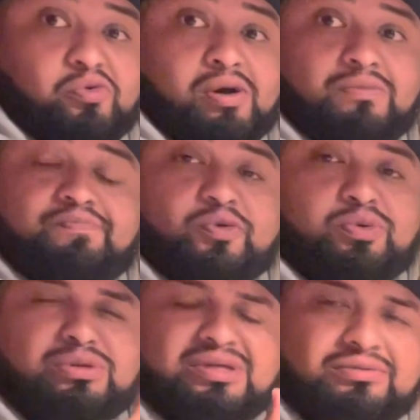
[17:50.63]
Well,
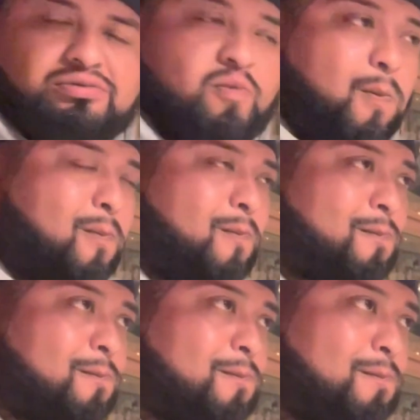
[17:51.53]
okay, well, I'm gonna go to Denny's
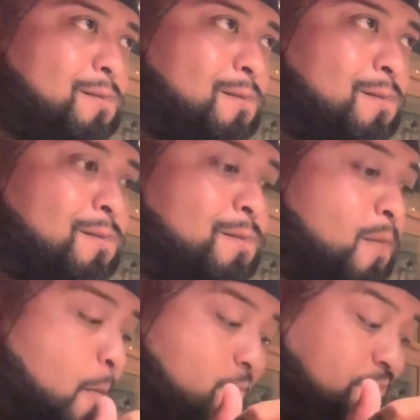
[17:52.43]
and go try the
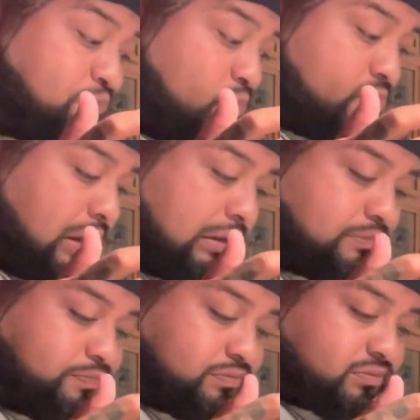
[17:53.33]
holiday
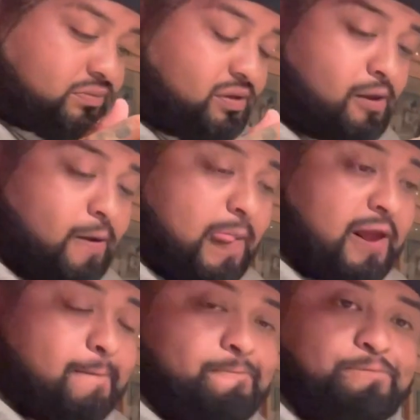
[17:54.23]
pancakes. No, you're not
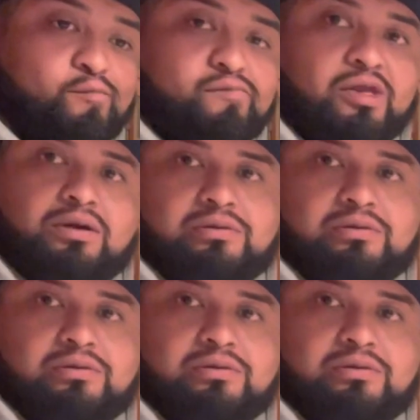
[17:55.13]
without me.